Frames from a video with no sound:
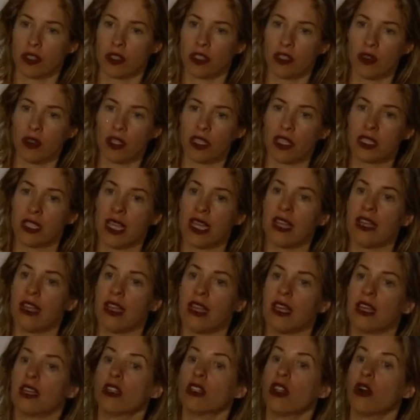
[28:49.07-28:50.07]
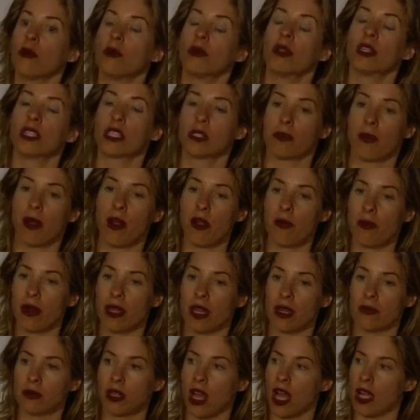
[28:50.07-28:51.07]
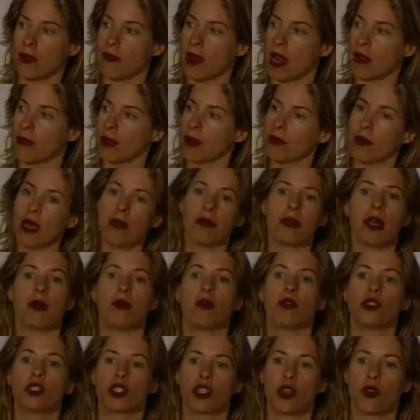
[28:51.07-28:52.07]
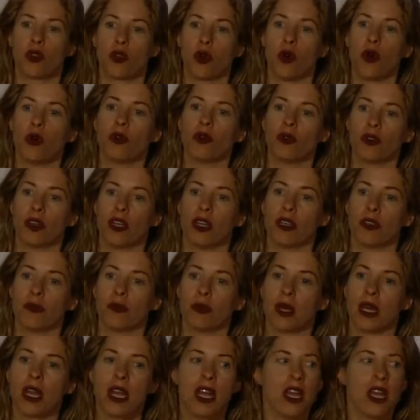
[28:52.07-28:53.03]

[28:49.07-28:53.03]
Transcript: So this it, it global experiment I'm talking about, I mean, maybe I won't show the whole film.